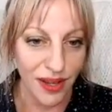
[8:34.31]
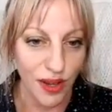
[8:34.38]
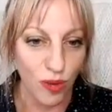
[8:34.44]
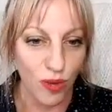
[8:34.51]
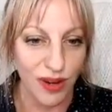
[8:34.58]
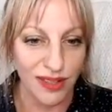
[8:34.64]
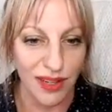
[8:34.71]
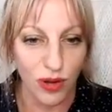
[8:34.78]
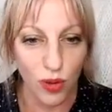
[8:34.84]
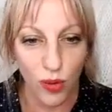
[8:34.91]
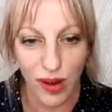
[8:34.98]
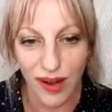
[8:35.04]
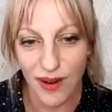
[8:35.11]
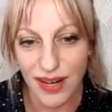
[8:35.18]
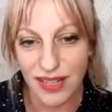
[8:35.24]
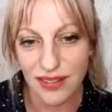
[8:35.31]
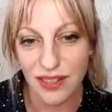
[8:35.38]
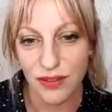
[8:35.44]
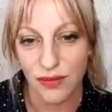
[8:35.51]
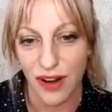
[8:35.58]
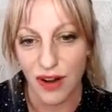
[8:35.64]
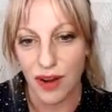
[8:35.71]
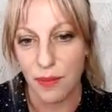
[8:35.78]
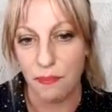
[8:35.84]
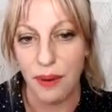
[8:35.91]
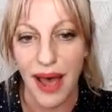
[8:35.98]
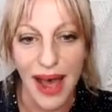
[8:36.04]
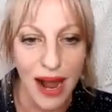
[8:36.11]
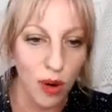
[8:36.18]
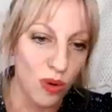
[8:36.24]
Whereas Aquarius is very
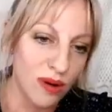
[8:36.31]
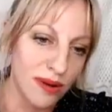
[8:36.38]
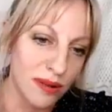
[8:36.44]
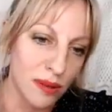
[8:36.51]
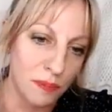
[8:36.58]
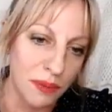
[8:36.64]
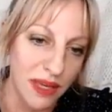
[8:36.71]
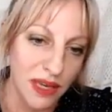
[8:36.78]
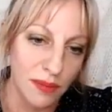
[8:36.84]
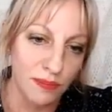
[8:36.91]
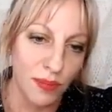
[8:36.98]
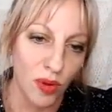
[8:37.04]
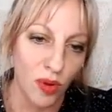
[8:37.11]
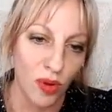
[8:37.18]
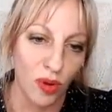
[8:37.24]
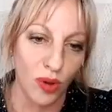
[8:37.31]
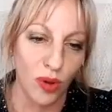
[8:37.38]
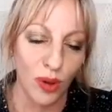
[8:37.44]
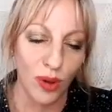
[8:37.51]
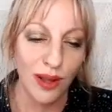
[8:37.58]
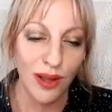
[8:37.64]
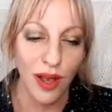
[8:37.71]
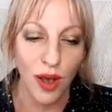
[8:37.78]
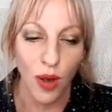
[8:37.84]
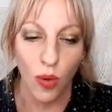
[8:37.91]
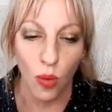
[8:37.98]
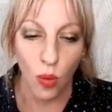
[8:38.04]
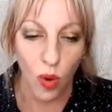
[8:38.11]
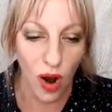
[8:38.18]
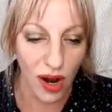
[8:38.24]
power to the people,
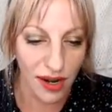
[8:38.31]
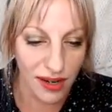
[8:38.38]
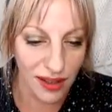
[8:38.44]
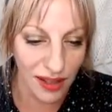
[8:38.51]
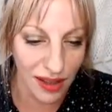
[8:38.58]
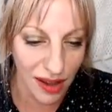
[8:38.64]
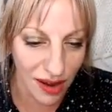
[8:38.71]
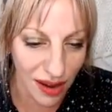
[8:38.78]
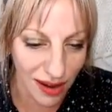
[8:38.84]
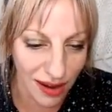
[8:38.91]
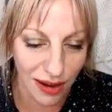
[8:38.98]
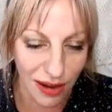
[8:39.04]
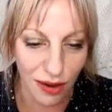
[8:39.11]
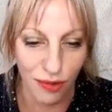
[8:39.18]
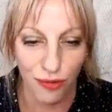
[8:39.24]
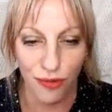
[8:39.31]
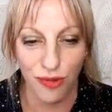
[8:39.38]
one love.